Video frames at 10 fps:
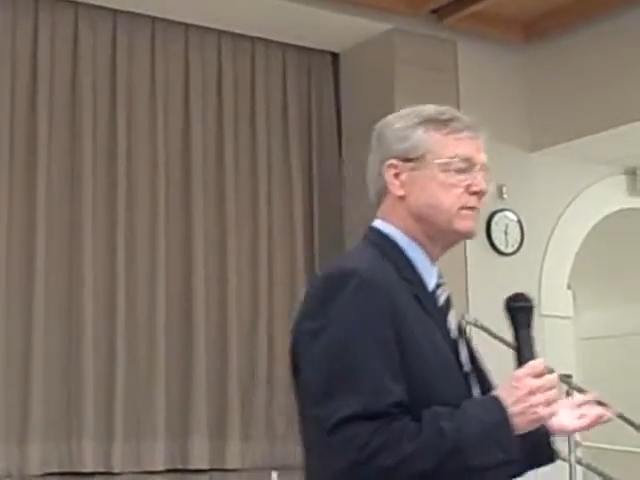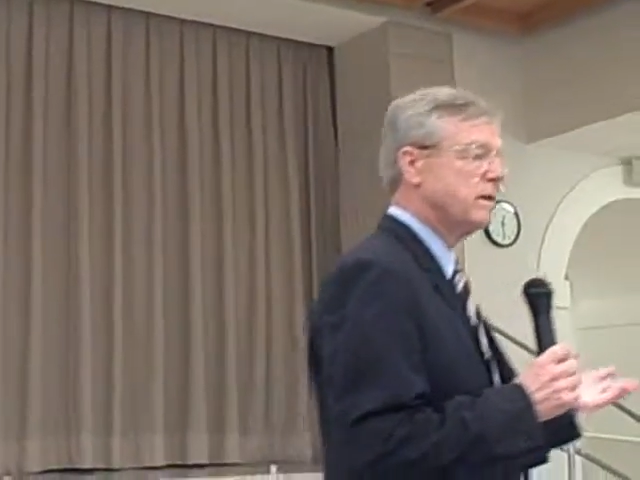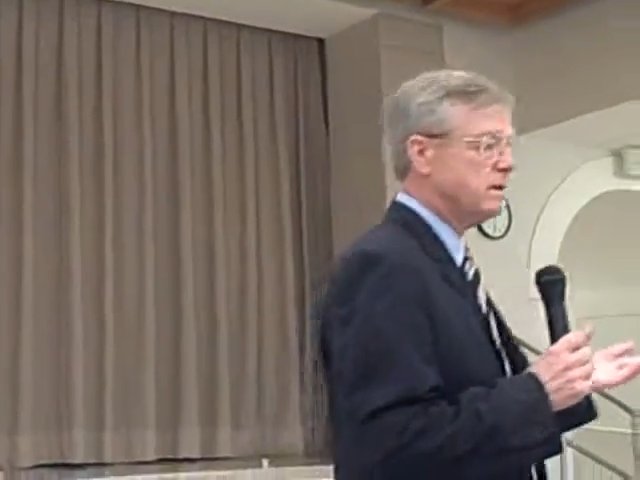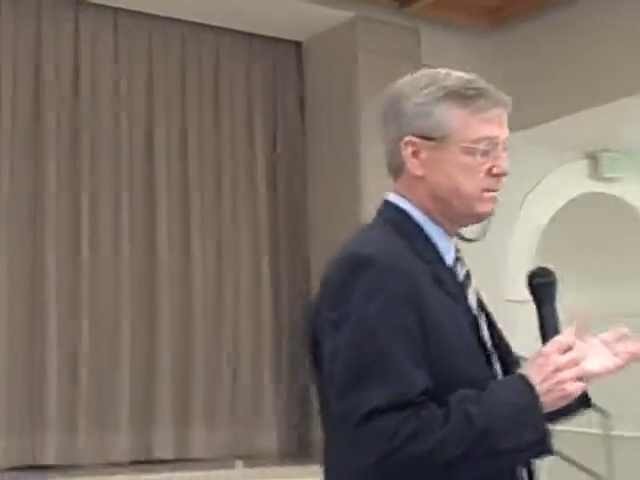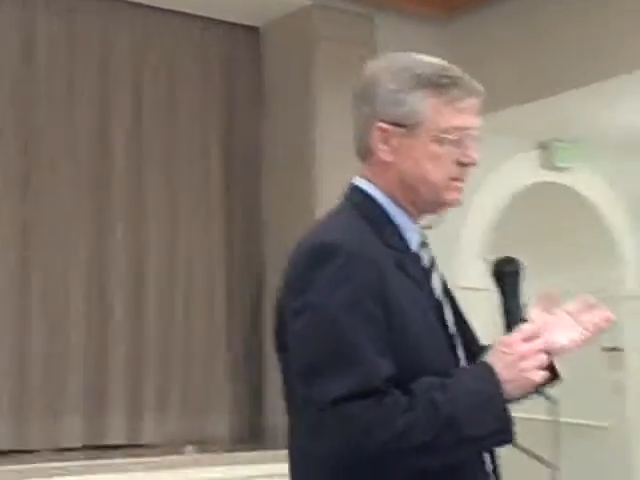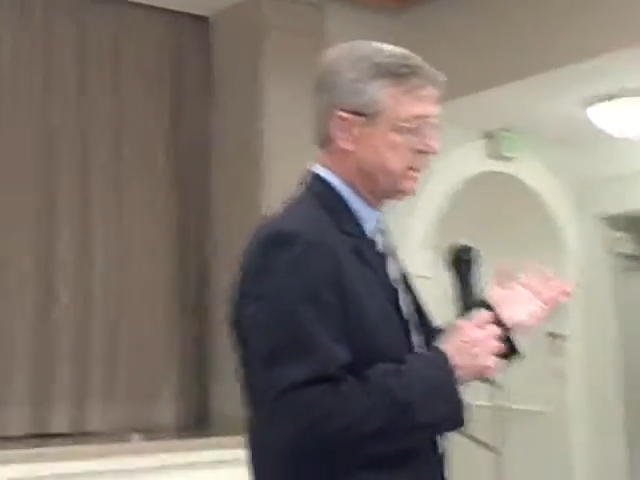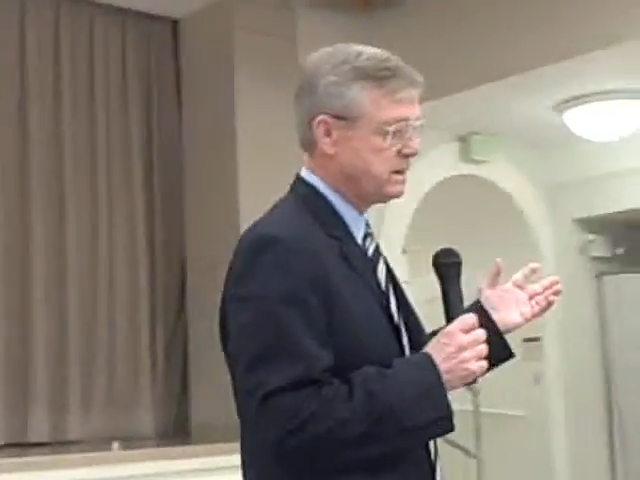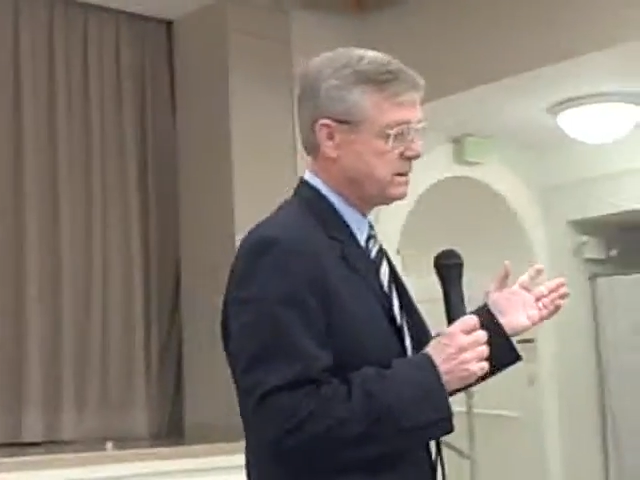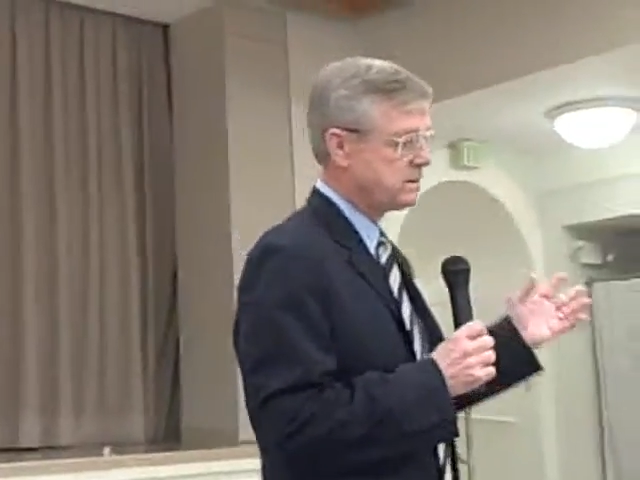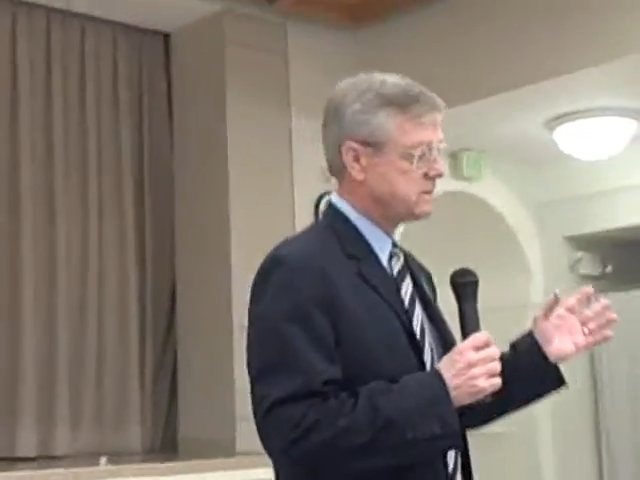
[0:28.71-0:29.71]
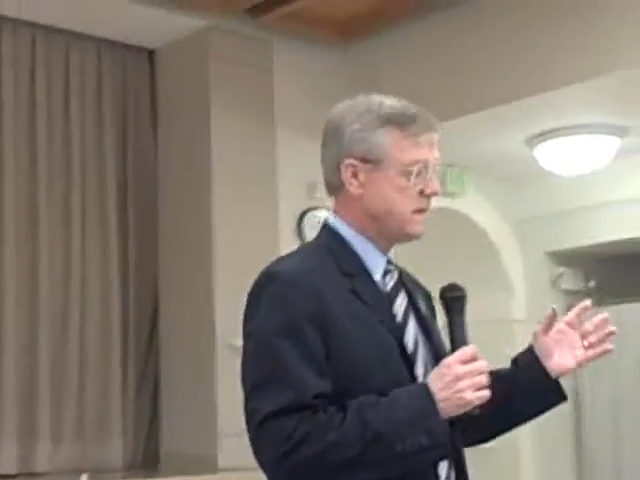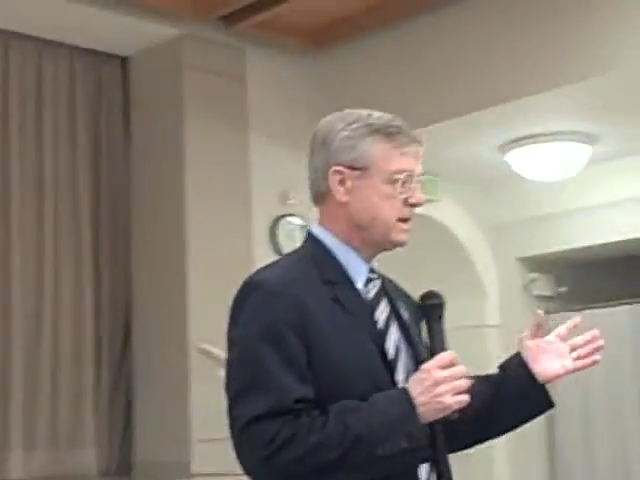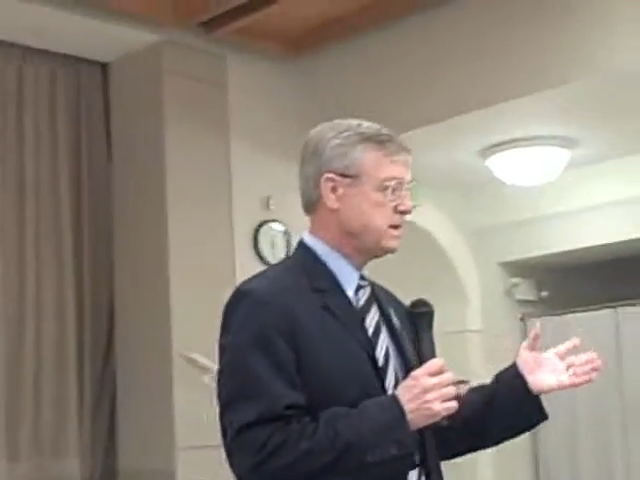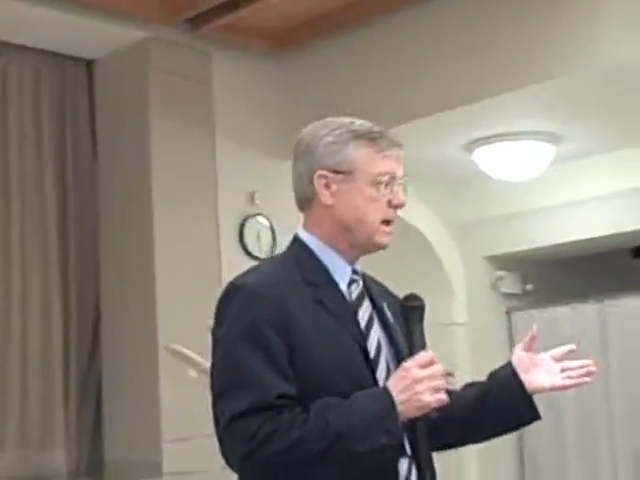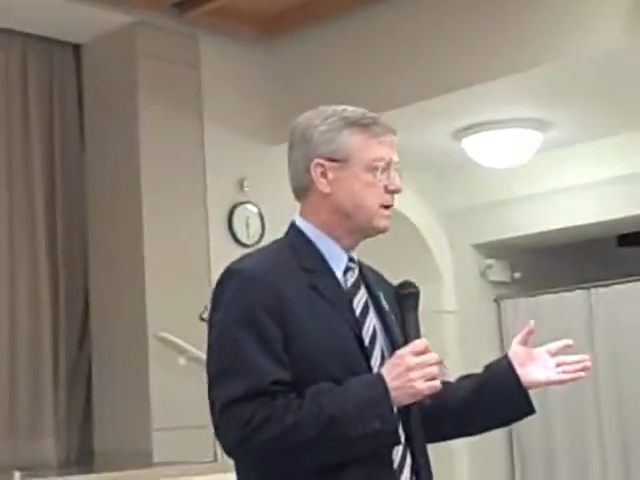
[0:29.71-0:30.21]
from
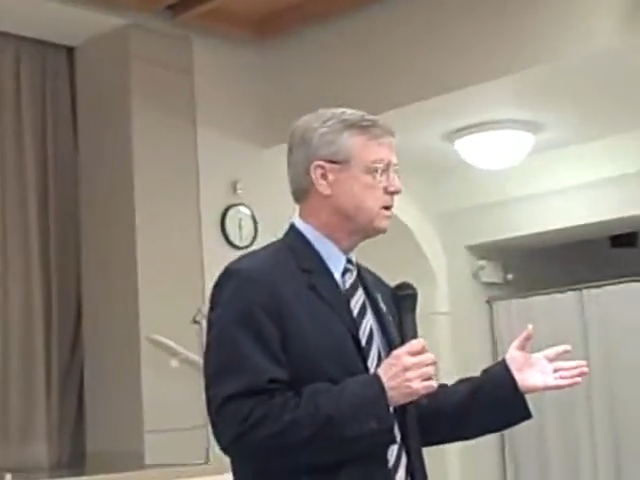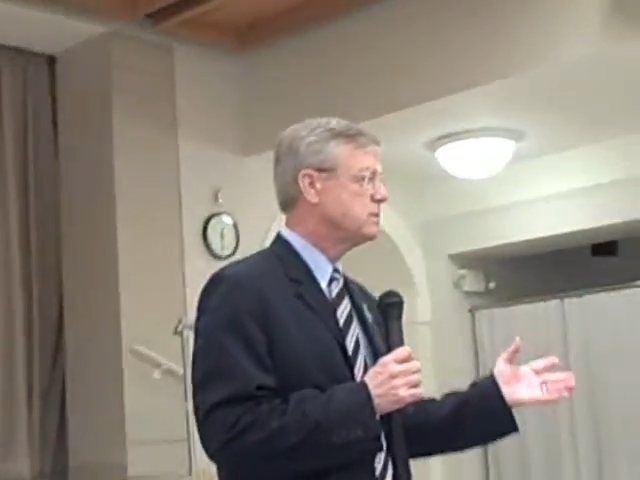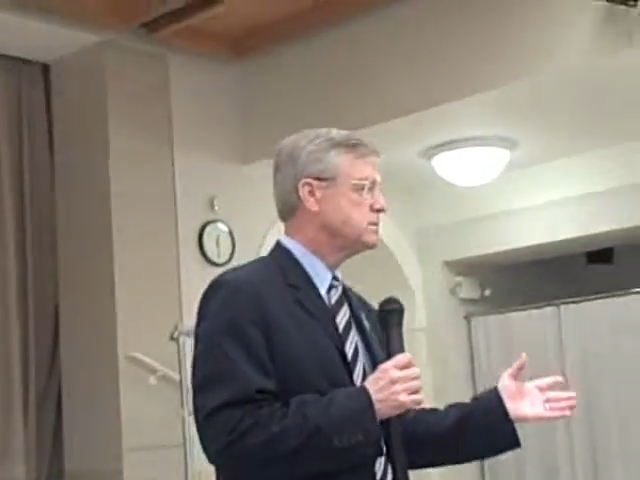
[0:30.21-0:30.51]
San Diego,